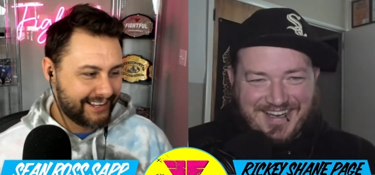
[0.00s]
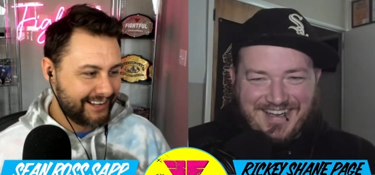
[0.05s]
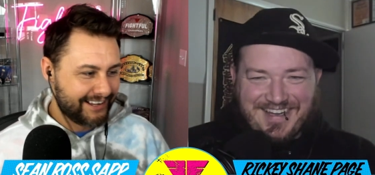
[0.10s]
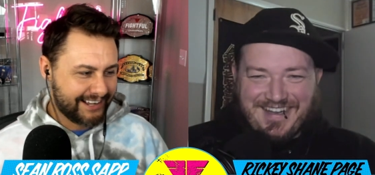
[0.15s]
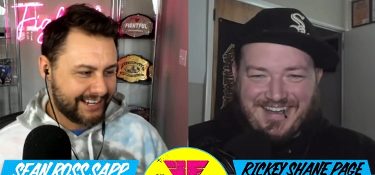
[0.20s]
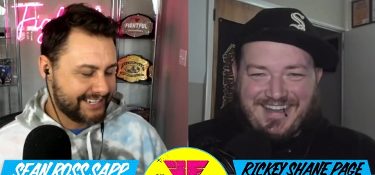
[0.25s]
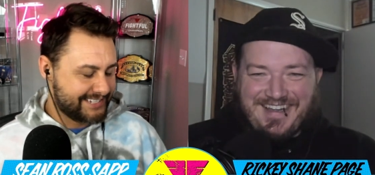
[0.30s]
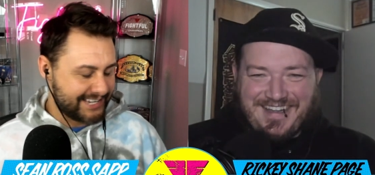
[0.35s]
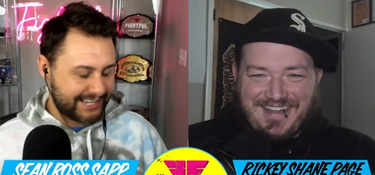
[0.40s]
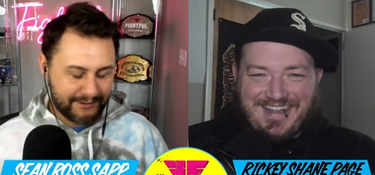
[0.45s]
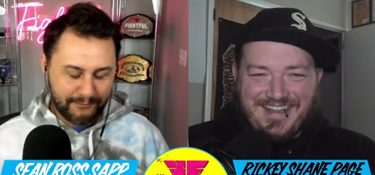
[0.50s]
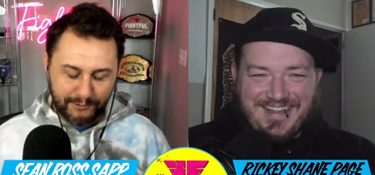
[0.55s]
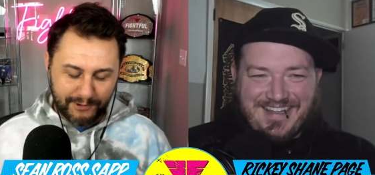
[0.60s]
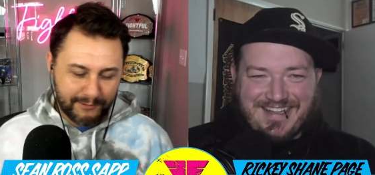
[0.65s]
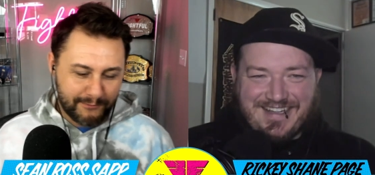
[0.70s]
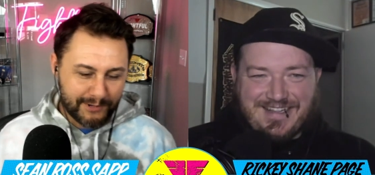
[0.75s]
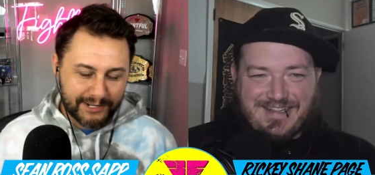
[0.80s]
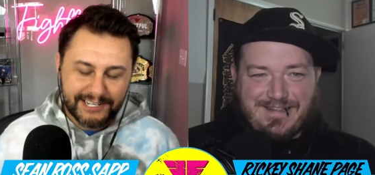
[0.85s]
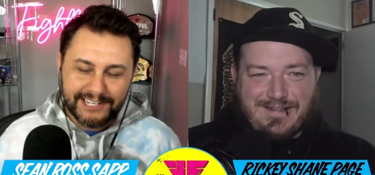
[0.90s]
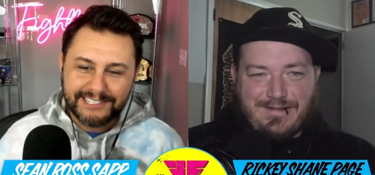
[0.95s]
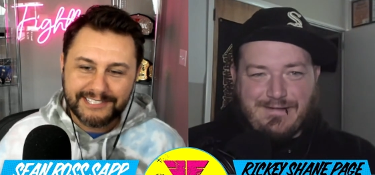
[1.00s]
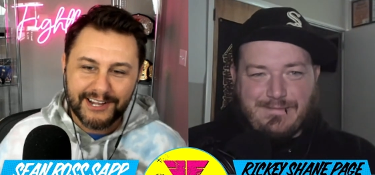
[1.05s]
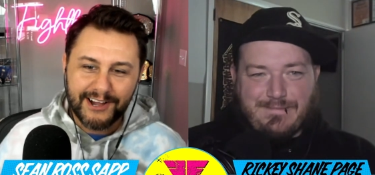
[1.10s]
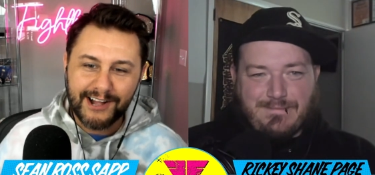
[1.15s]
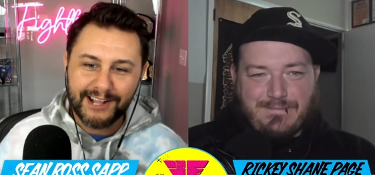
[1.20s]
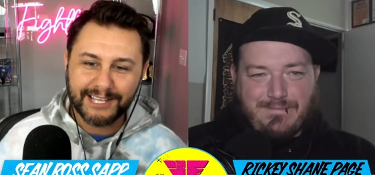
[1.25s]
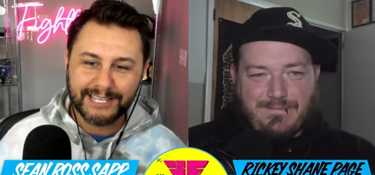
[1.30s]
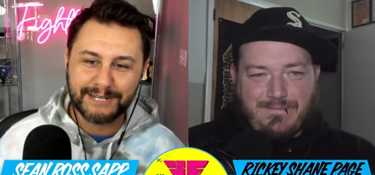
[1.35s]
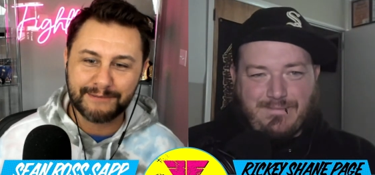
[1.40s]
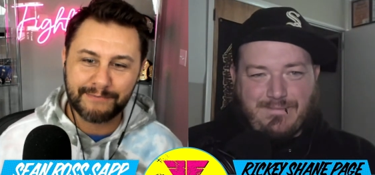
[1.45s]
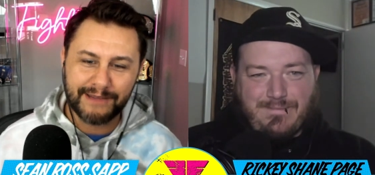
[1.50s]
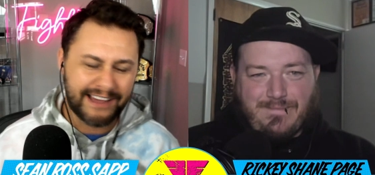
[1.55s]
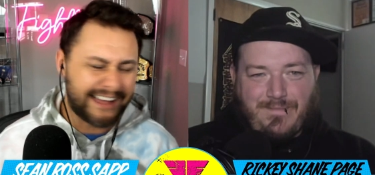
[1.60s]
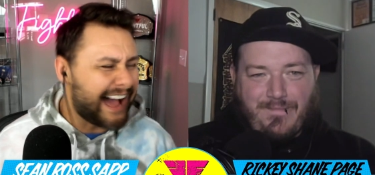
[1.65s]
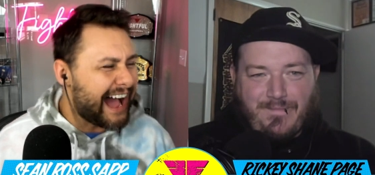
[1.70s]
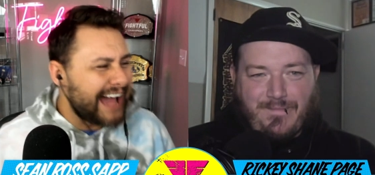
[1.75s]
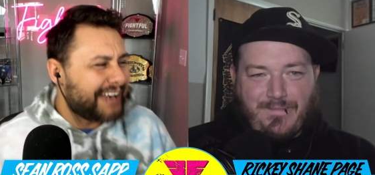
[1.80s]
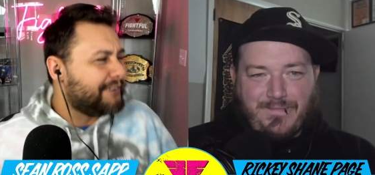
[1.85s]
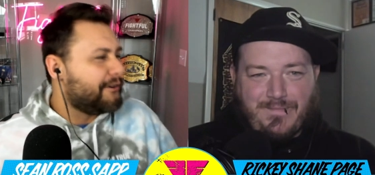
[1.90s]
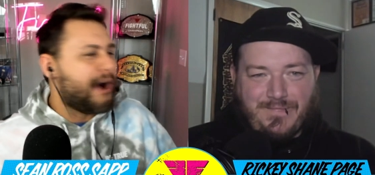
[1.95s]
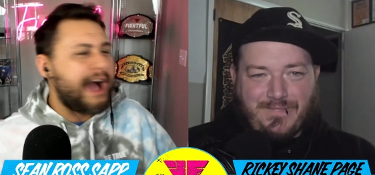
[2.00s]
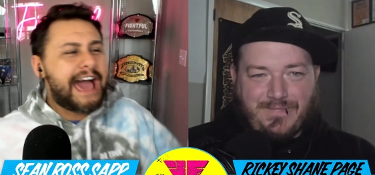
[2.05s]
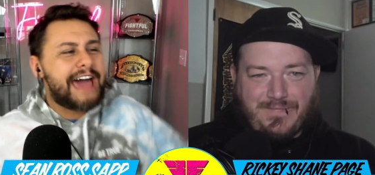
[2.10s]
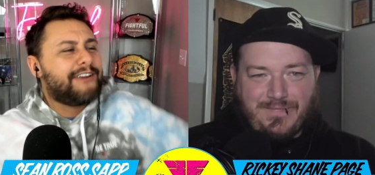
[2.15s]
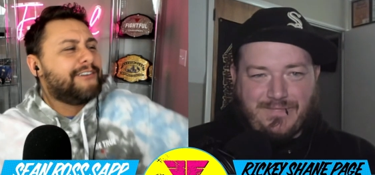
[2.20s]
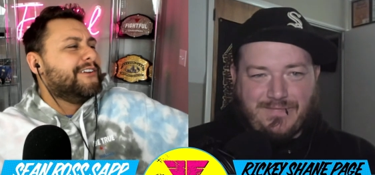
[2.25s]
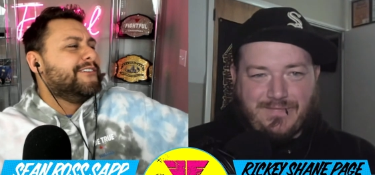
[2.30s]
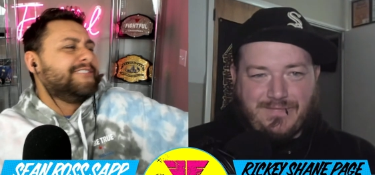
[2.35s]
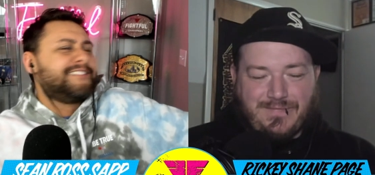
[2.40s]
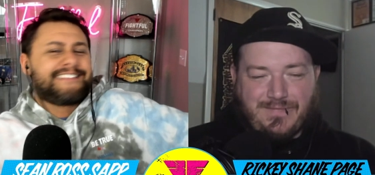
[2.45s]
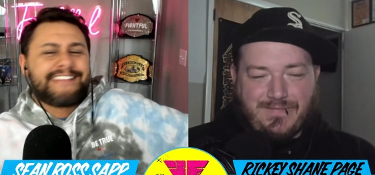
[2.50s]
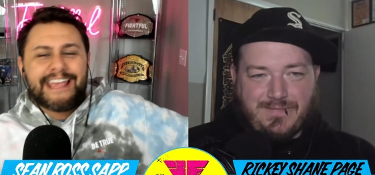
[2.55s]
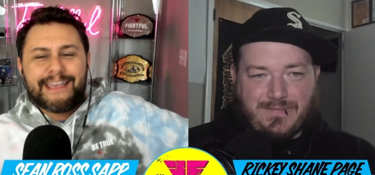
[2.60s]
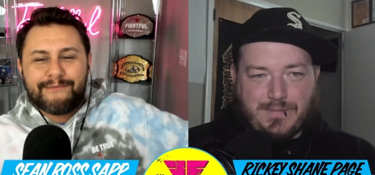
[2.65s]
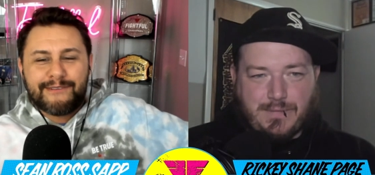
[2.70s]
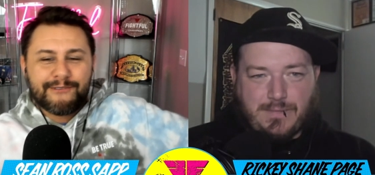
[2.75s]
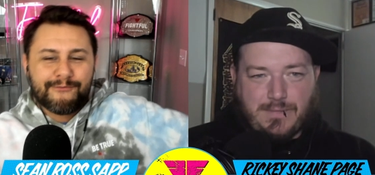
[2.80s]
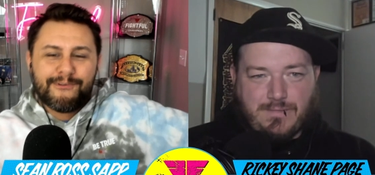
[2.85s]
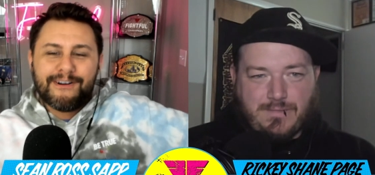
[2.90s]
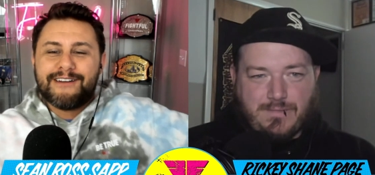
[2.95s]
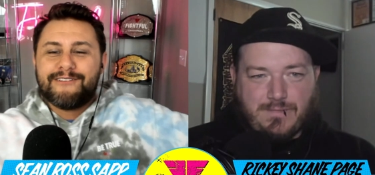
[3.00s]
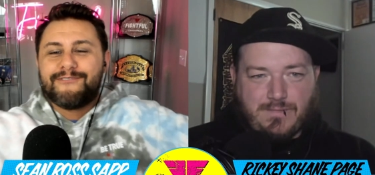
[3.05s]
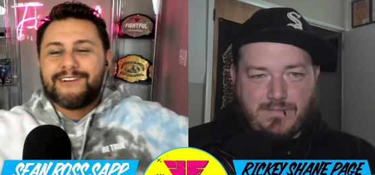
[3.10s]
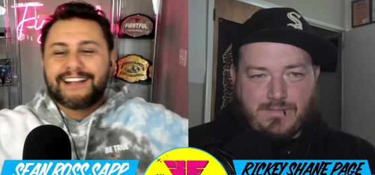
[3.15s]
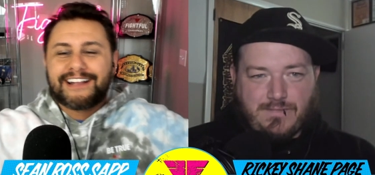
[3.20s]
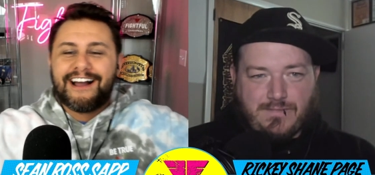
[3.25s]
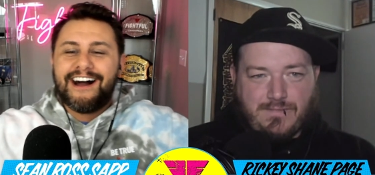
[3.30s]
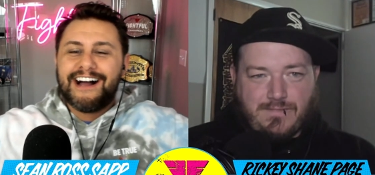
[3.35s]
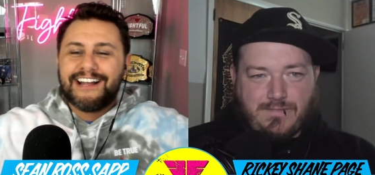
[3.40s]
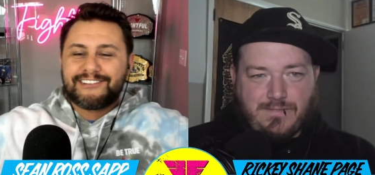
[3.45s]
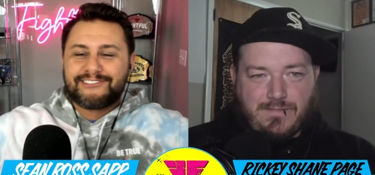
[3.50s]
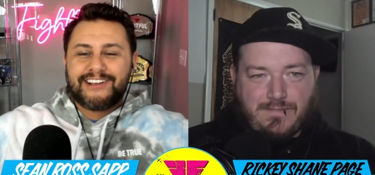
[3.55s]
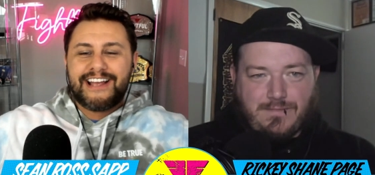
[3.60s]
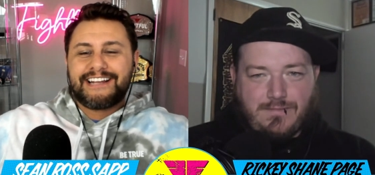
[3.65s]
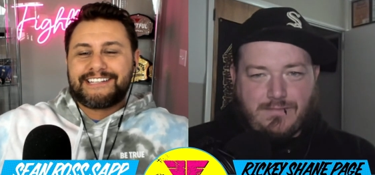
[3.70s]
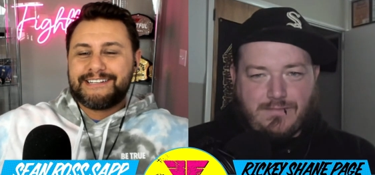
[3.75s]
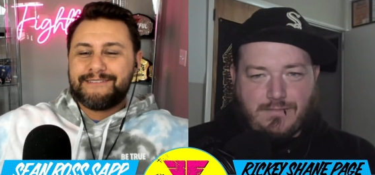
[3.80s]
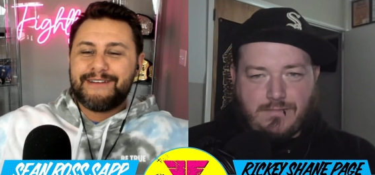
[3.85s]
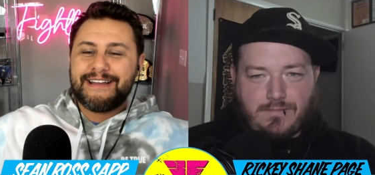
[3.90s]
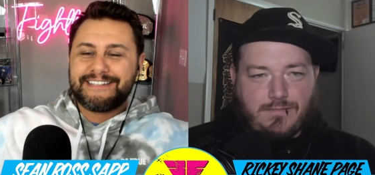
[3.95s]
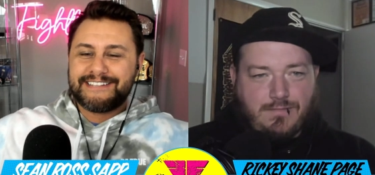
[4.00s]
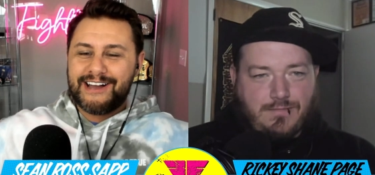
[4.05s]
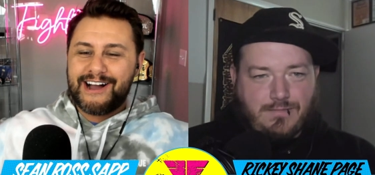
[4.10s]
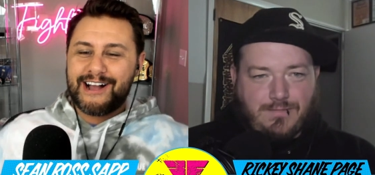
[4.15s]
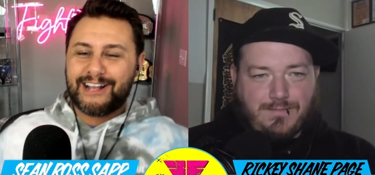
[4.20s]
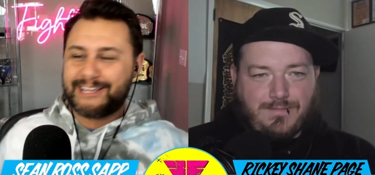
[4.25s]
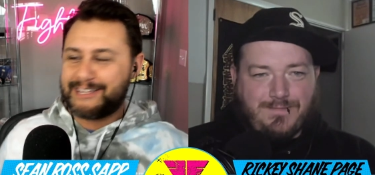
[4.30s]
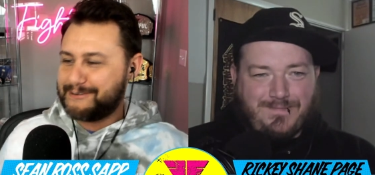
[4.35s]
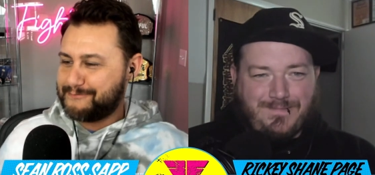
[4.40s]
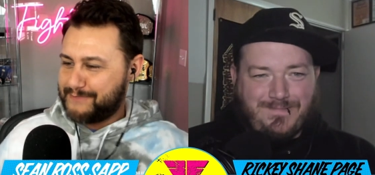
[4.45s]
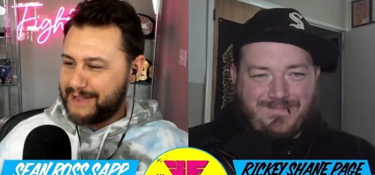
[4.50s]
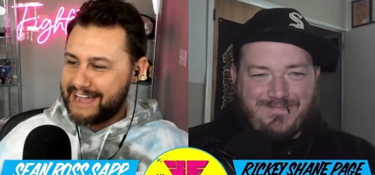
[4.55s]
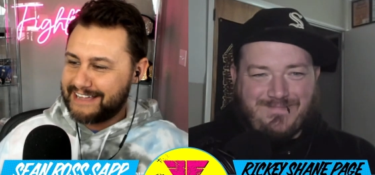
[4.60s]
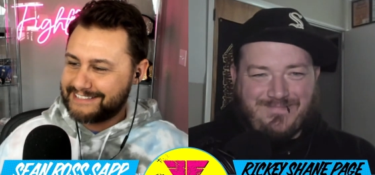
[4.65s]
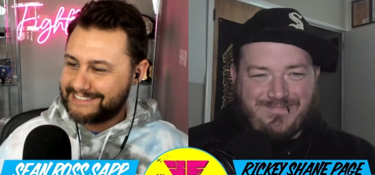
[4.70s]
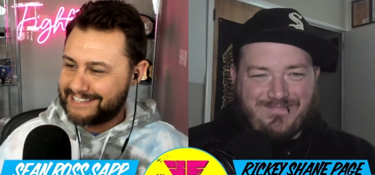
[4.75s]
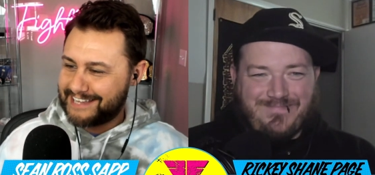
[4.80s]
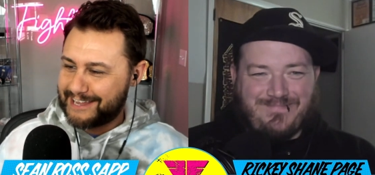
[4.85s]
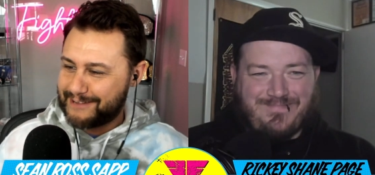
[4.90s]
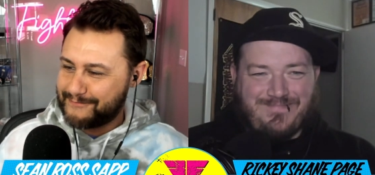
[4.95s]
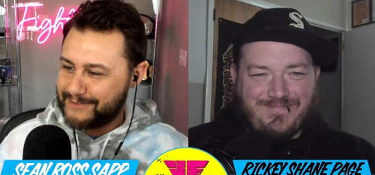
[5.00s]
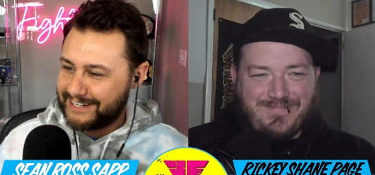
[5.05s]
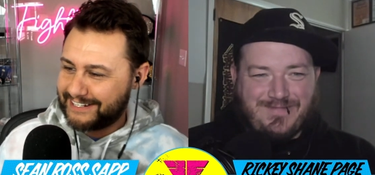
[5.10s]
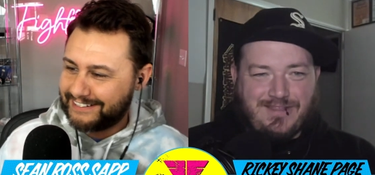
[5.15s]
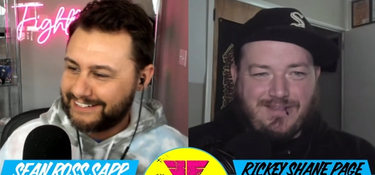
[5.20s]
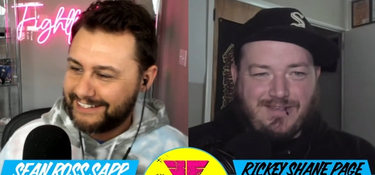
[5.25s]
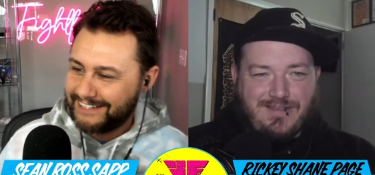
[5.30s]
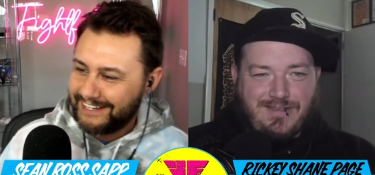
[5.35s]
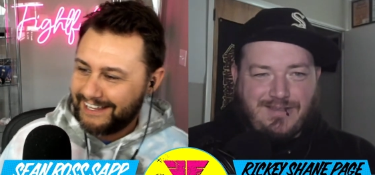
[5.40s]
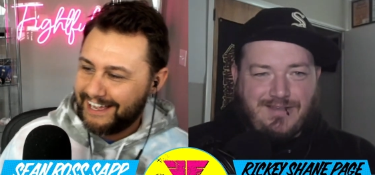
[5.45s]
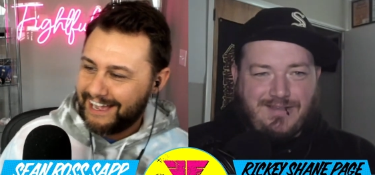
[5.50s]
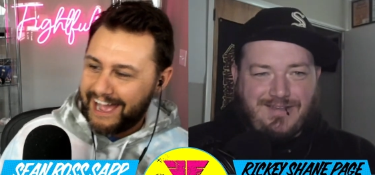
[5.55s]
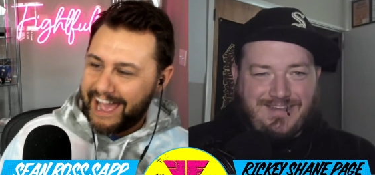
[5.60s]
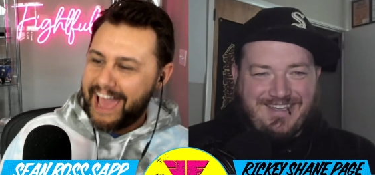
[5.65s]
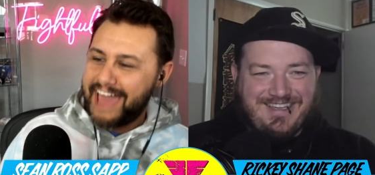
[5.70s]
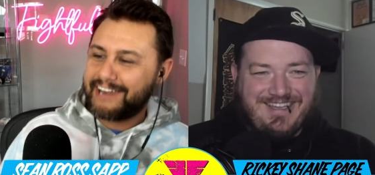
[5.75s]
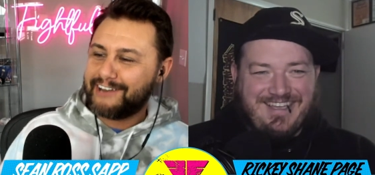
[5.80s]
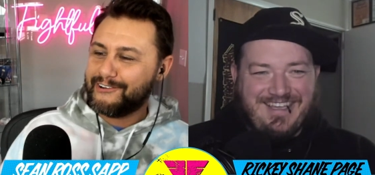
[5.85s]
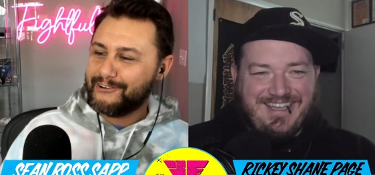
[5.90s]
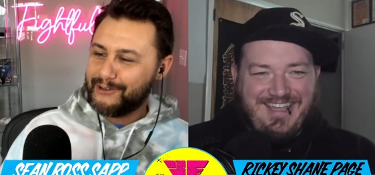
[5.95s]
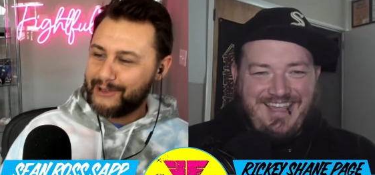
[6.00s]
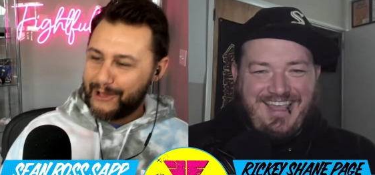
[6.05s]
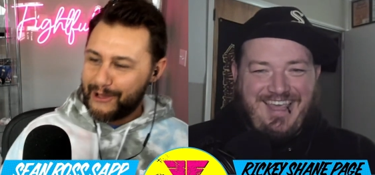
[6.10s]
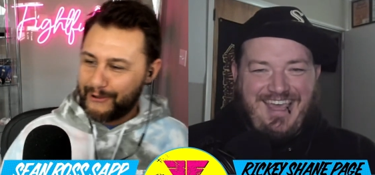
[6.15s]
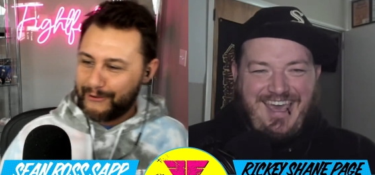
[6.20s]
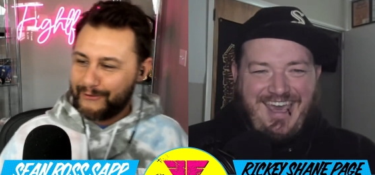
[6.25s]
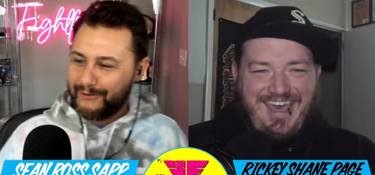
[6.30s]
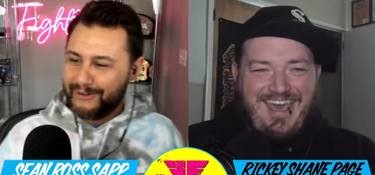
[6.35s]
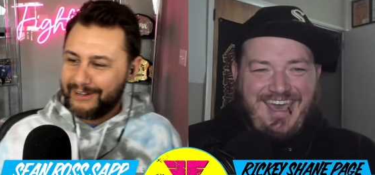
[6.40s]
Speaker 1: He's like, "What what are you talking about? I don't I don't know, Sami. What what contract am I talking about, Sami? I don't know."